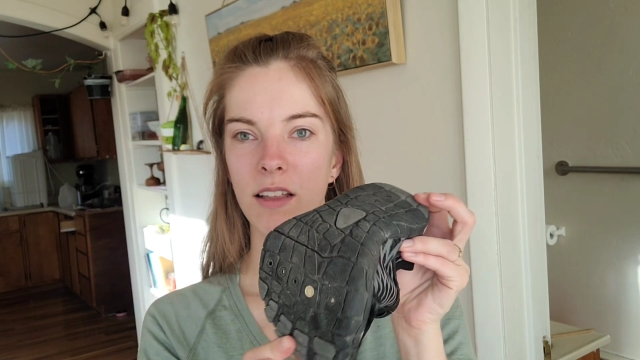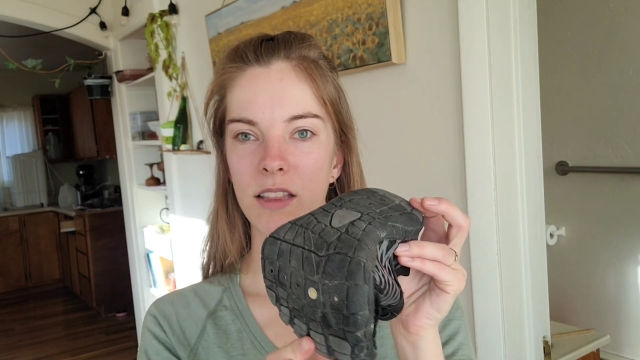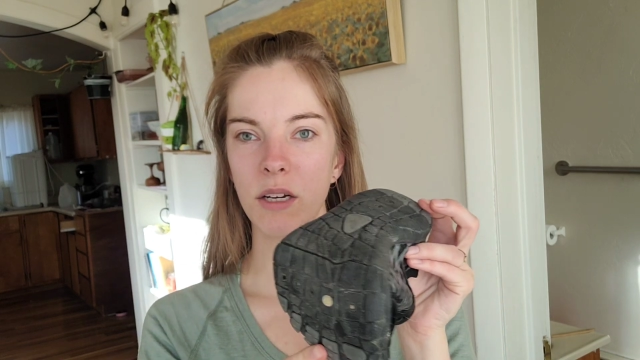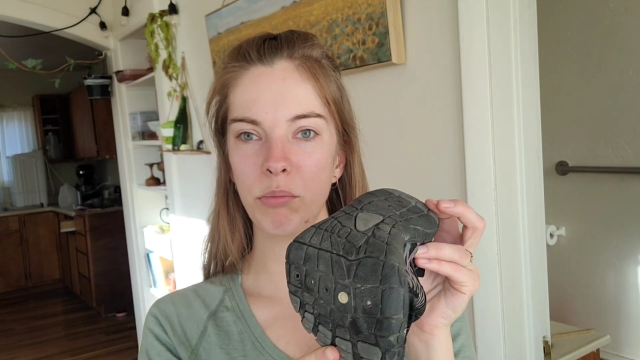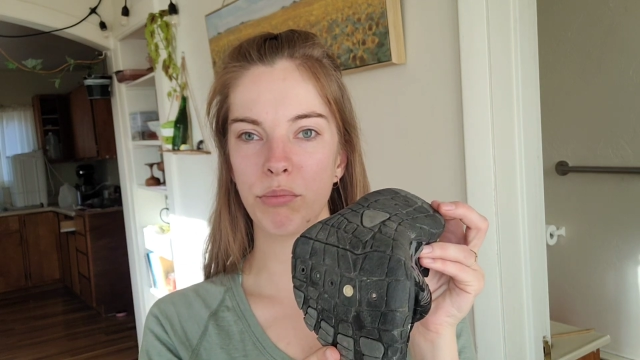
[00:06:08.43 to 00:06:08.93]

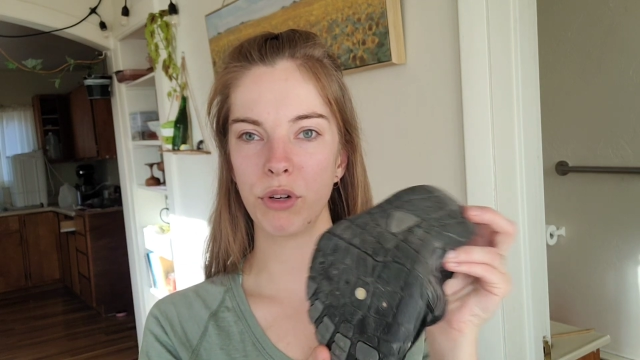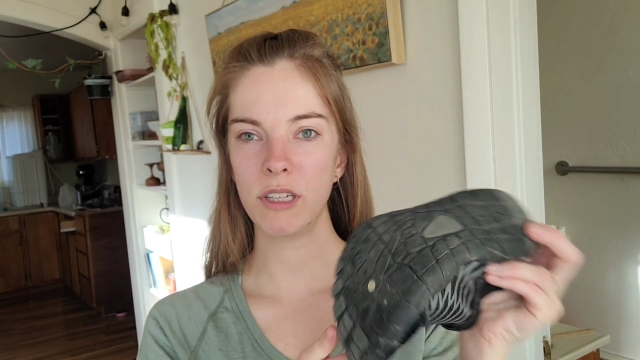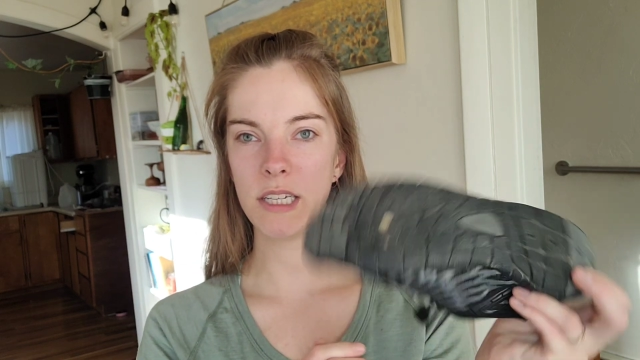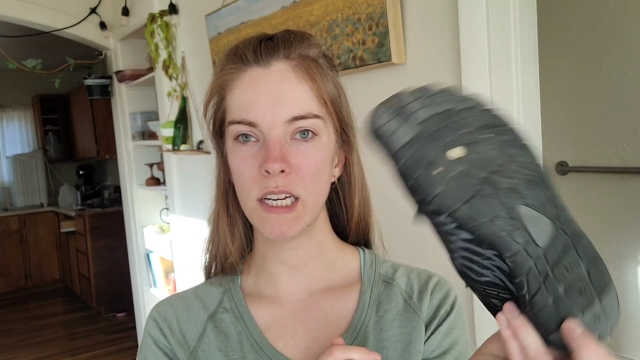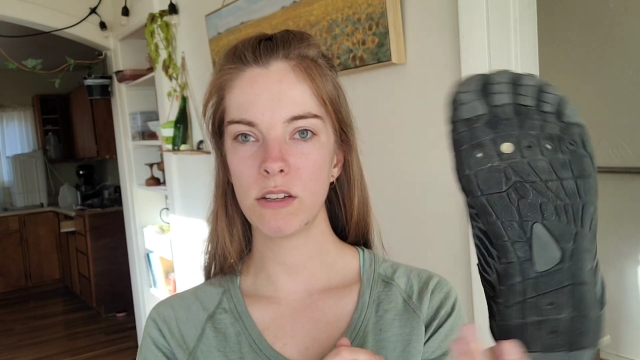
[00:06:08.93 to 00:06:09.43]
they're
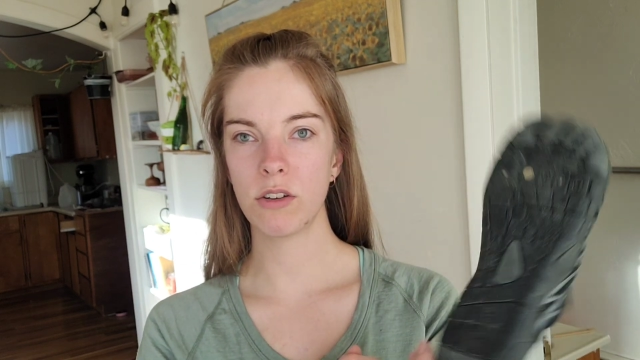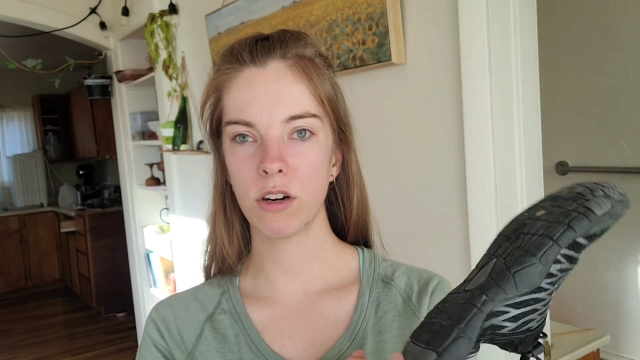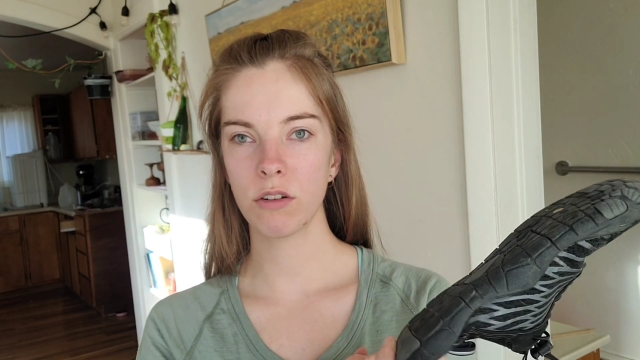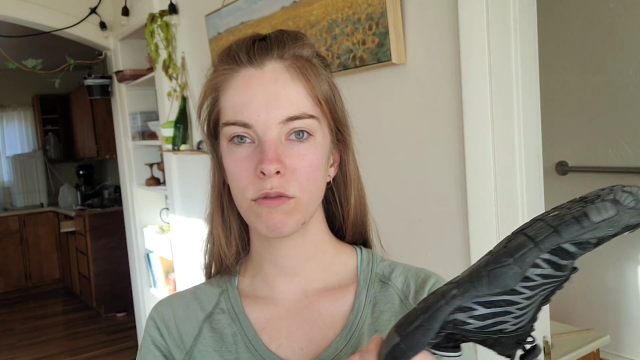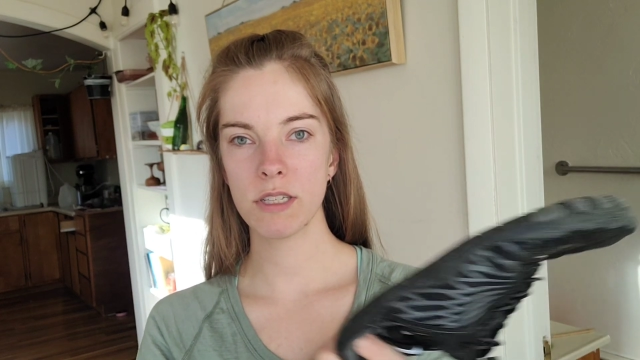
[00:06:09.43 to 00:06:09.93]
pretty
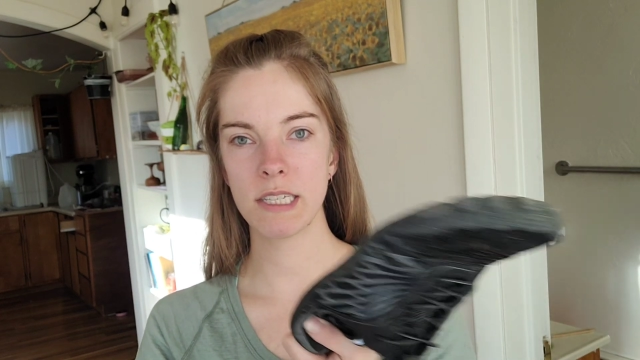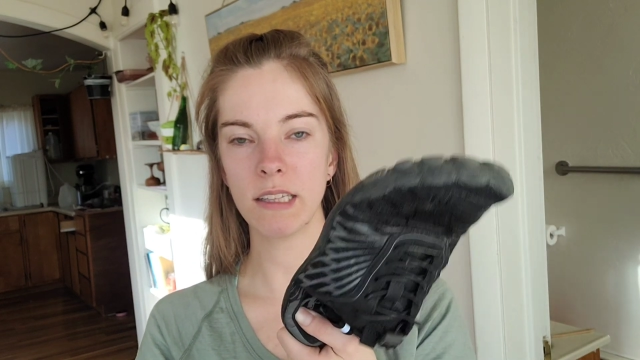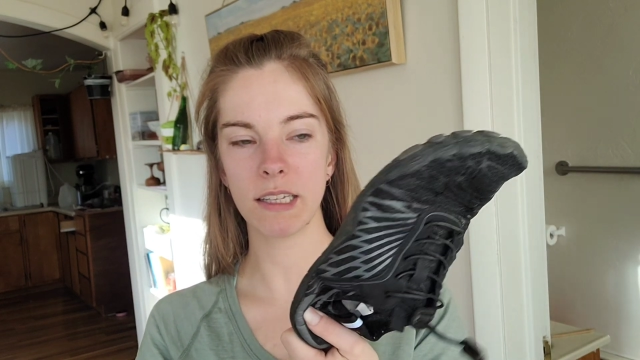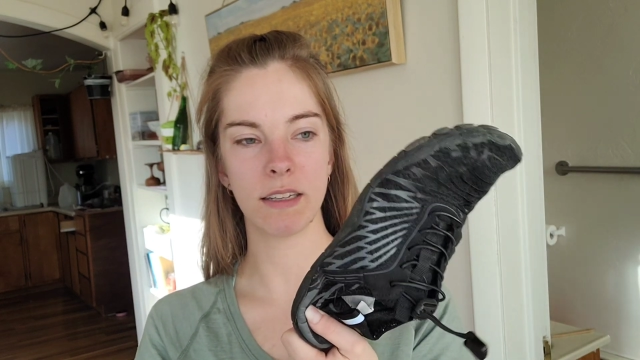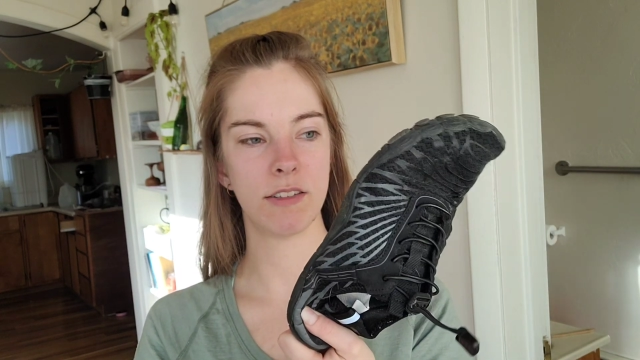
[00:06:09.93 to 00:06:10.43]
darn
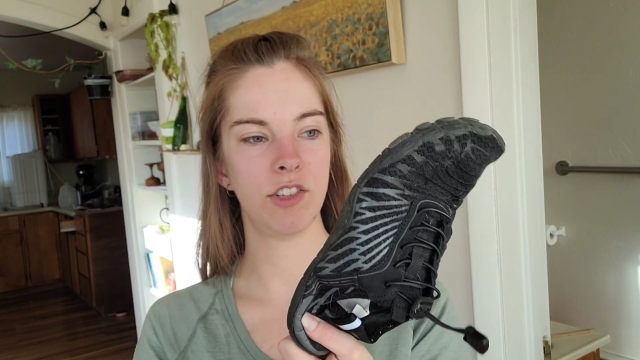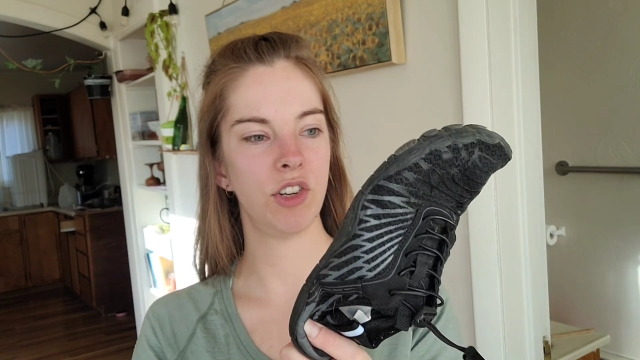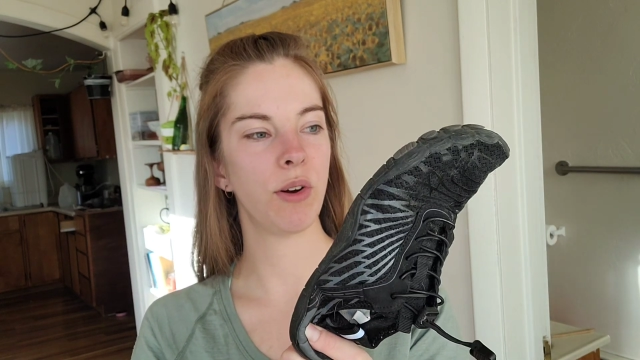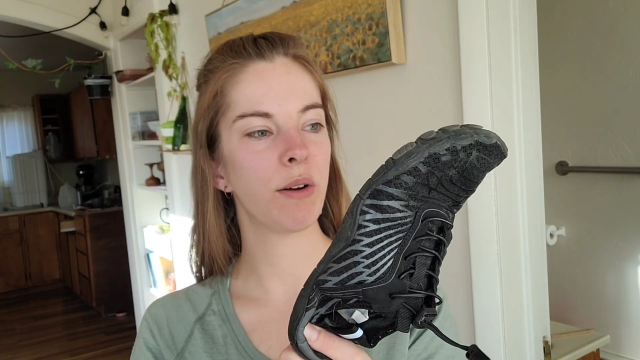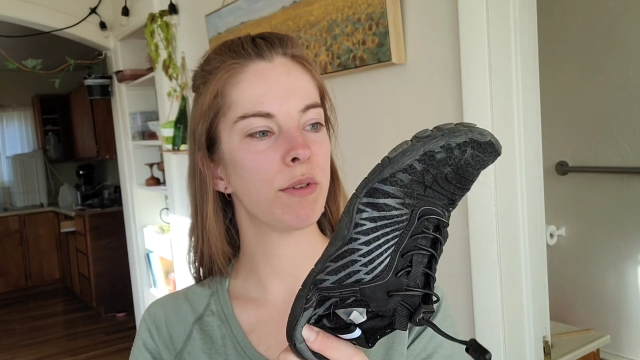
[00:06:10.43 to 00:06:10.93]
resilient to it,